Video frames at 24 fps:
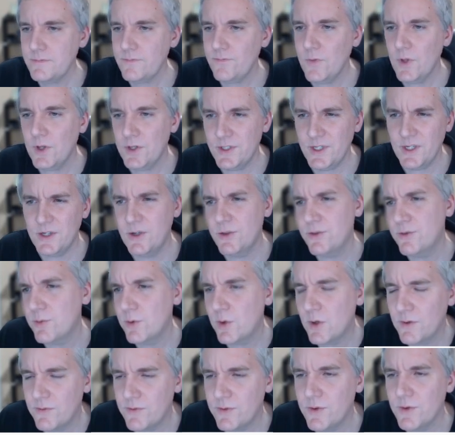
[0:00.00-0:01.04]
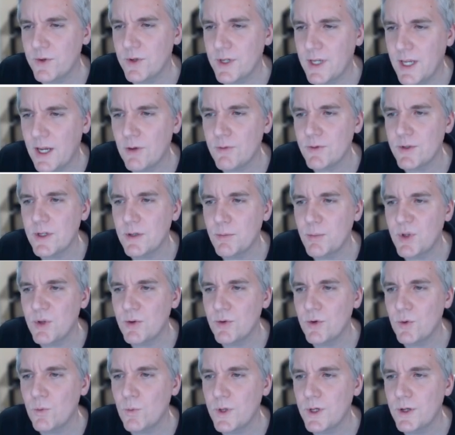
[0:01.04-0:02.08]
because that could throw off the accounting, be a
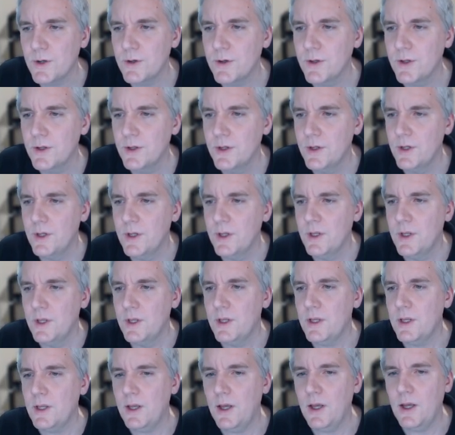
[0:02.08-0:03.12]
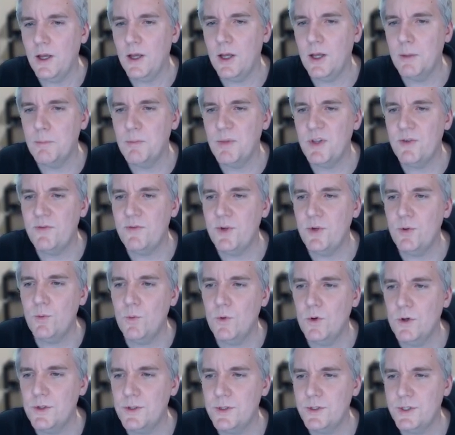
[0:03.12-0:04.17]
little weird. If you
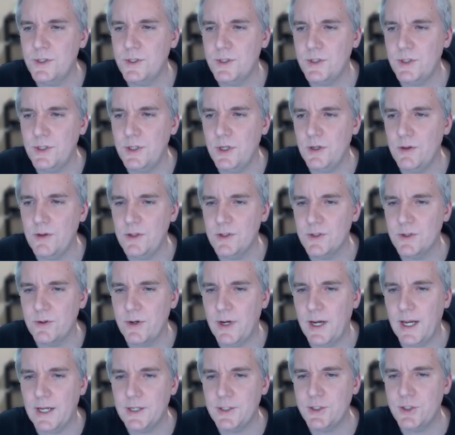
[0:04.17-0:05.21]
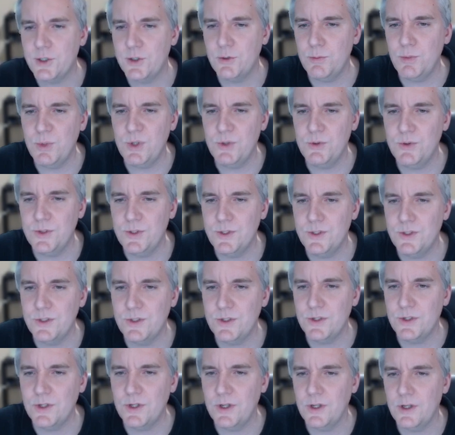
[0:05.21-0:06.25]
want, these are attributes,
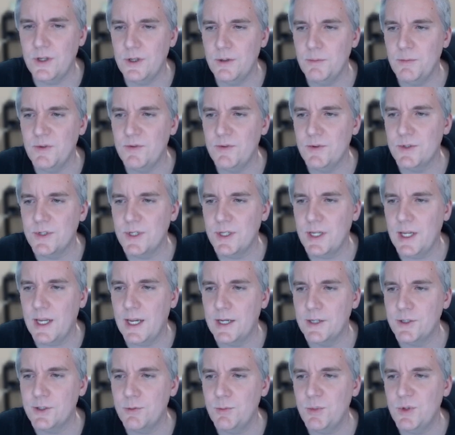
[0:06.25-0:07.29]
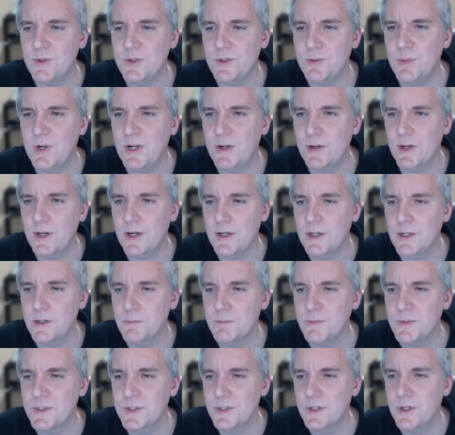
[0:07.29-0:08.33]
if there's any attributes about
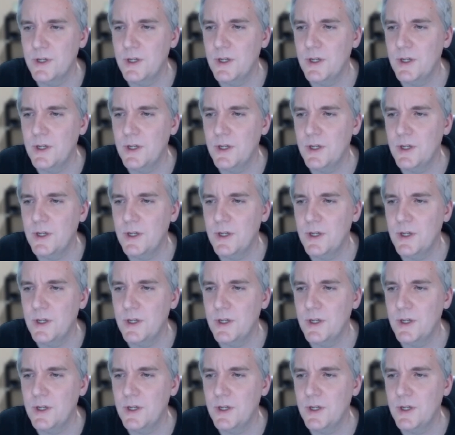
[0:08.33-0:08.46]
items.